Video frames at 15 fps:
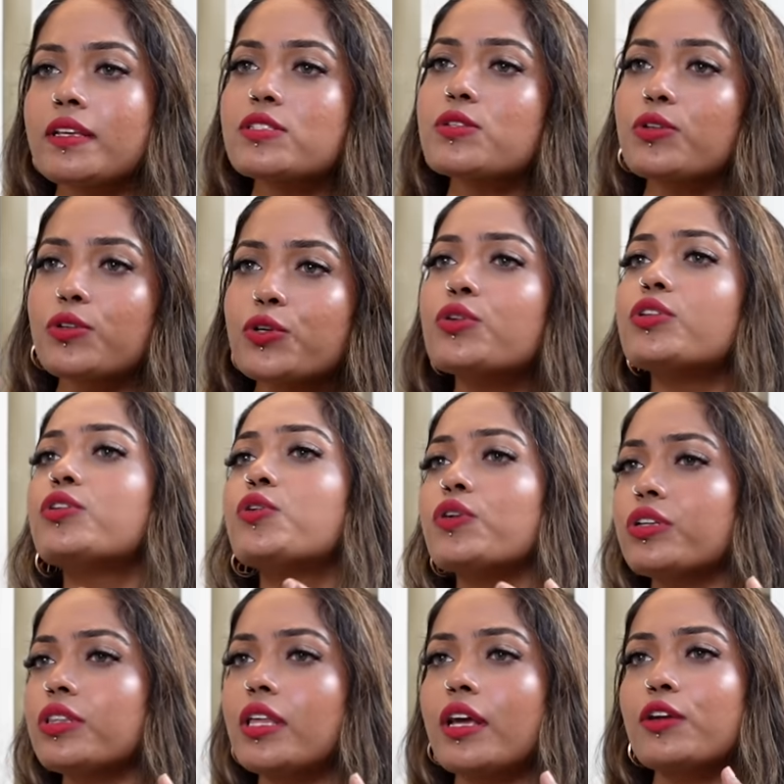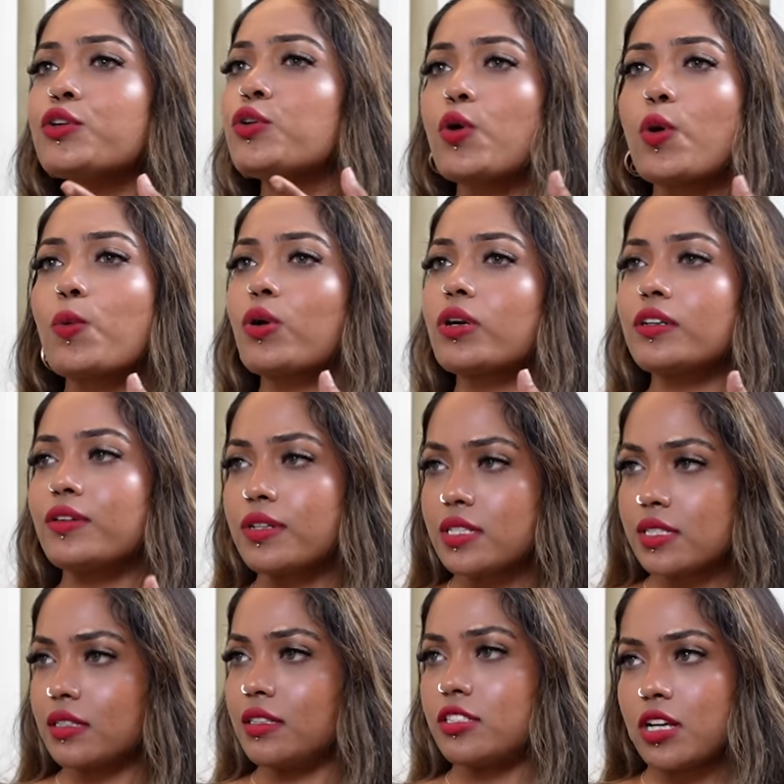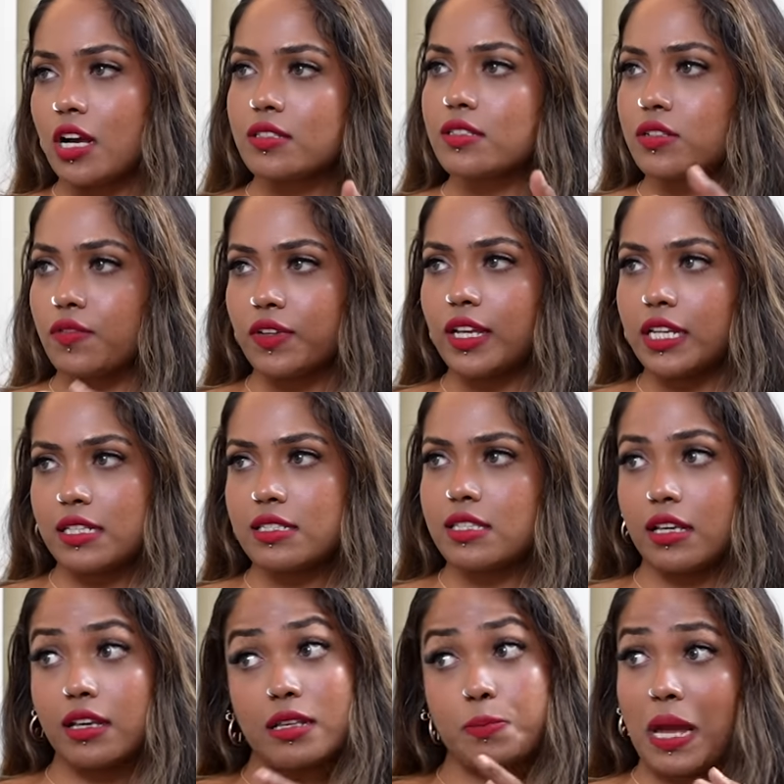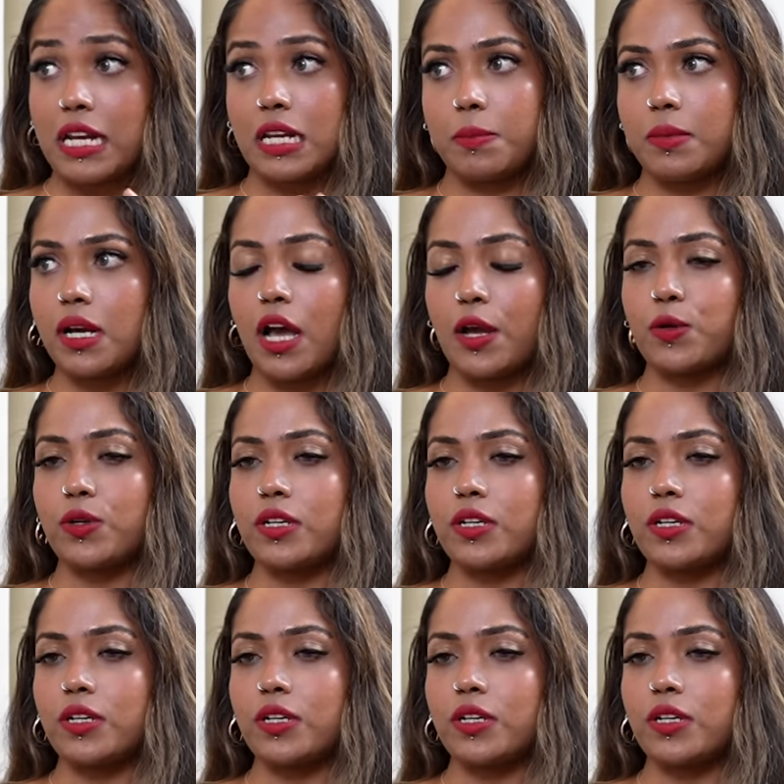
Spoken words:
So you don't want to risk the chances of getting sick. Pandemic ayonde.